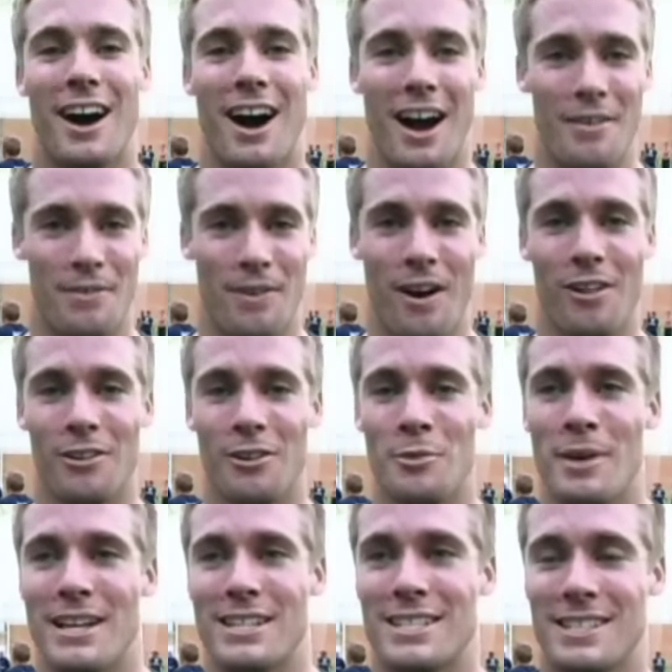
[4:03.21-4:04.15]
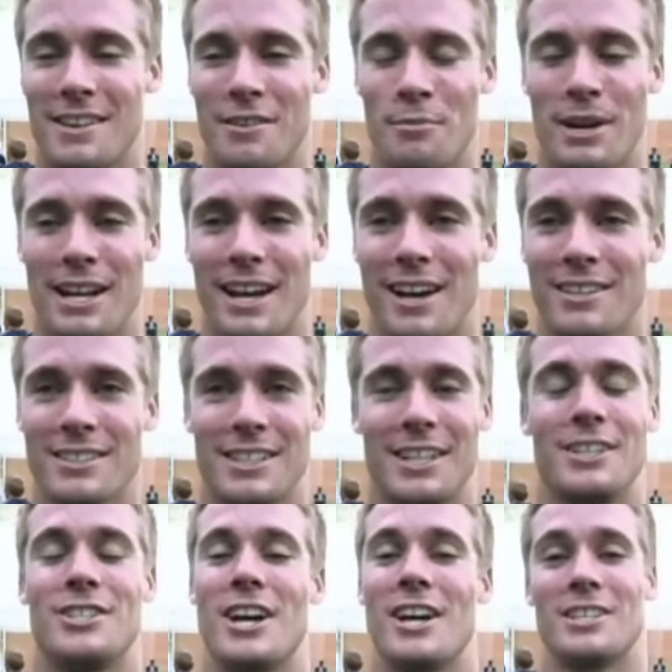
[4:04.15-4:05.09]
I follow him as does everybody else
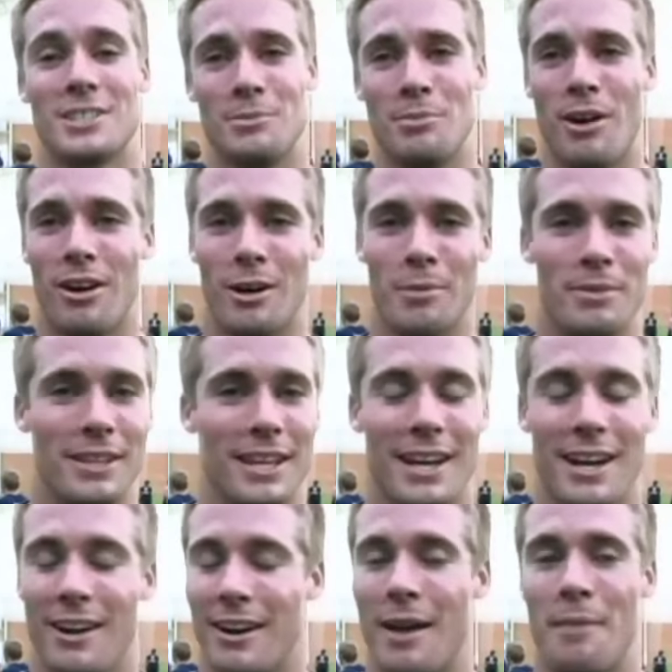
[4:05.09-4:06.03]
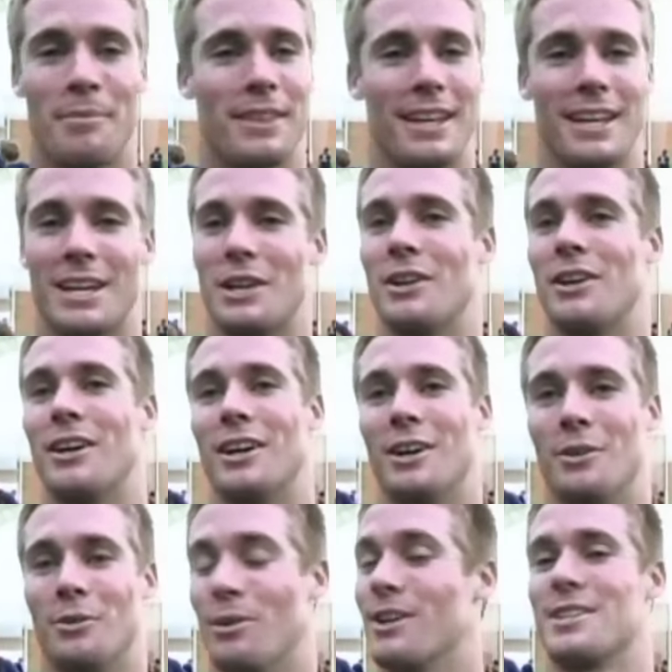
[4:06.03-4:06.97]
and he chucks the ball up in the air and I'm thinking,
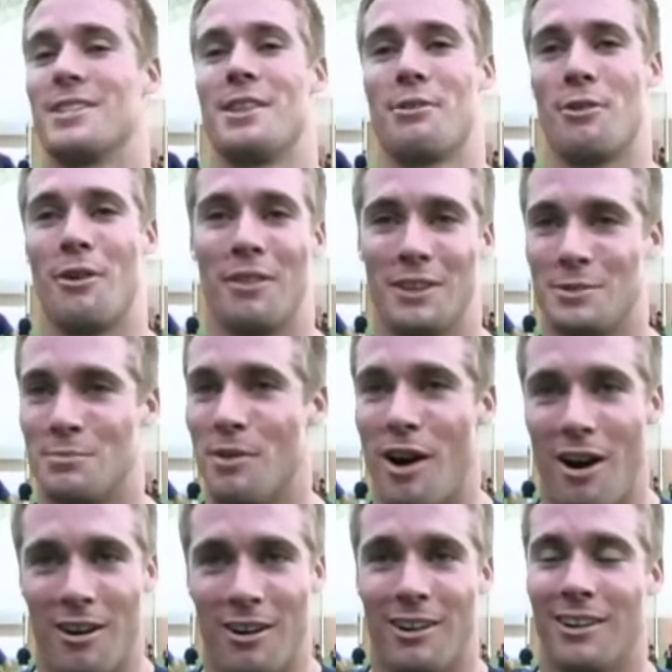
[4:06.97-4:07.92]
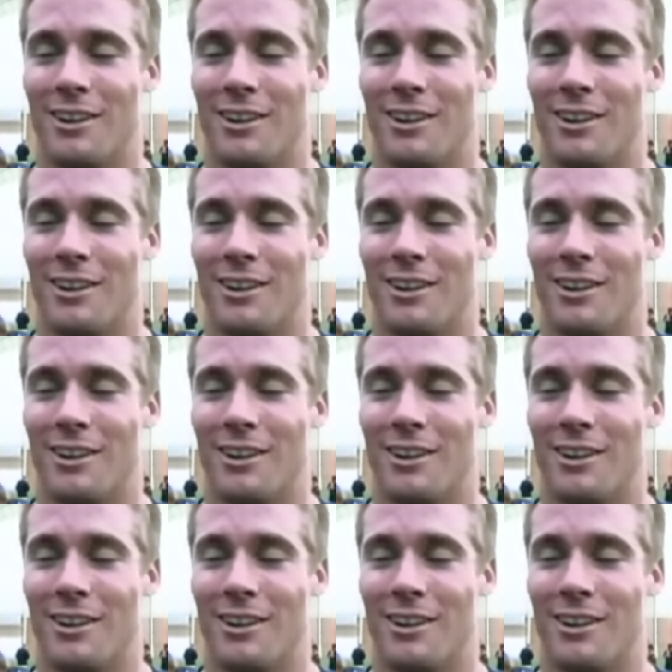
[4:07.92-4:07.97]
where is he throwing this ball?